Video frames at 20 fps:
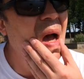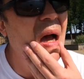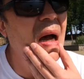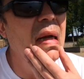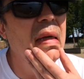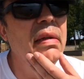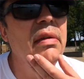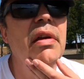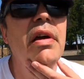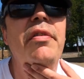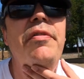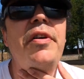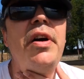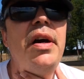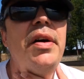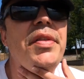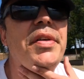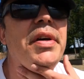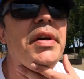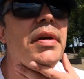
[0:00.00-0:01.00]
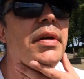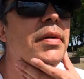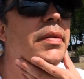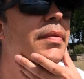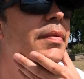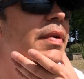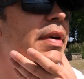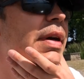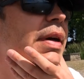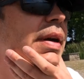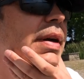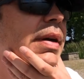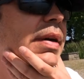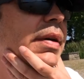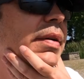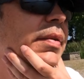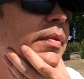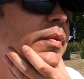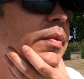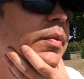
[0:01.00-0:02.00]
and her father
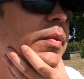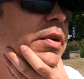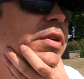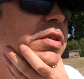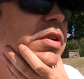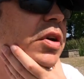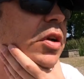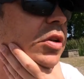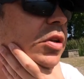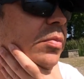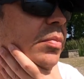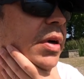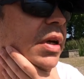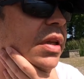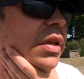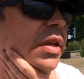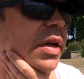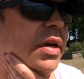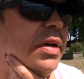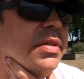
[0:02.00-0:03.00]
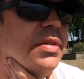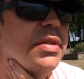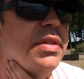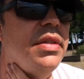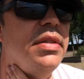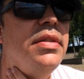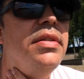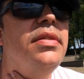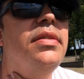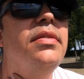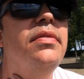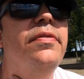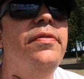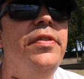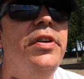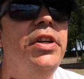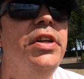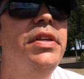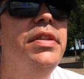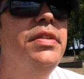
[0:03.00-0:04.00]
uh, was called up by the Nazis
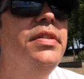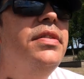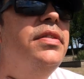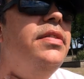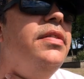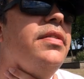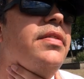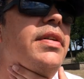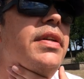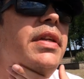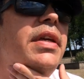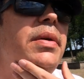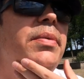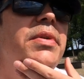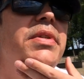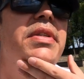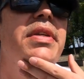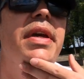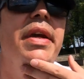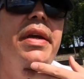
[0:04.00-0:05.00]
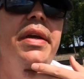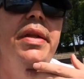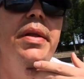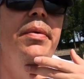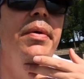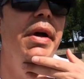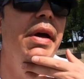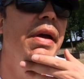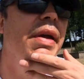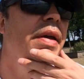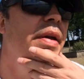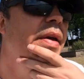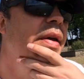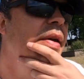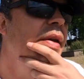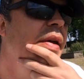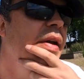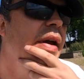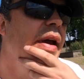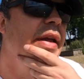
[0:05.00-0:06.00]
first, and he was taken away.
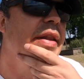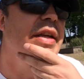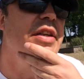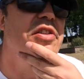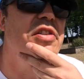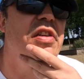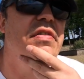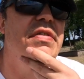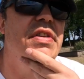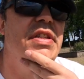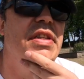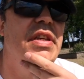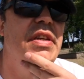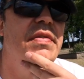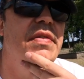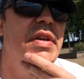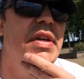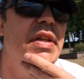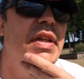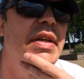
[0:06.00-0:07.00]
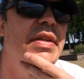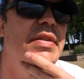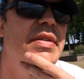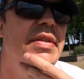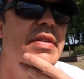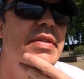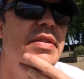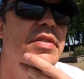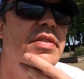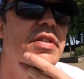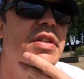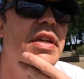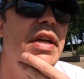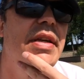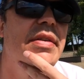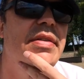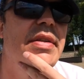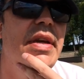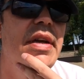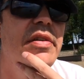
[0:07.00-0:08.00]
And then she received her letters, and she
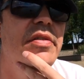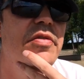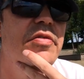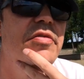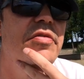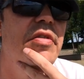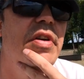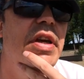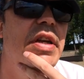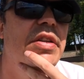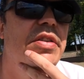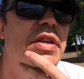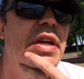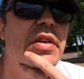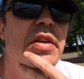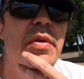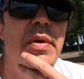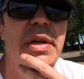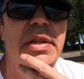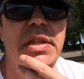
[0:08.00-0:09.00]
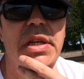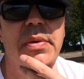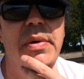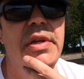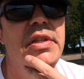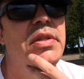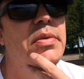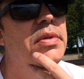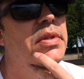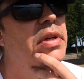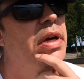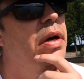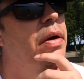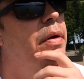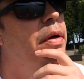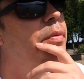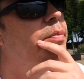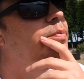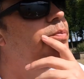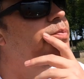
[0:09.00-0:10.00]
had to get on a train. She had no idea where she was
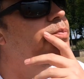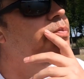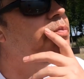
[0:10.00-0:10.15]
going.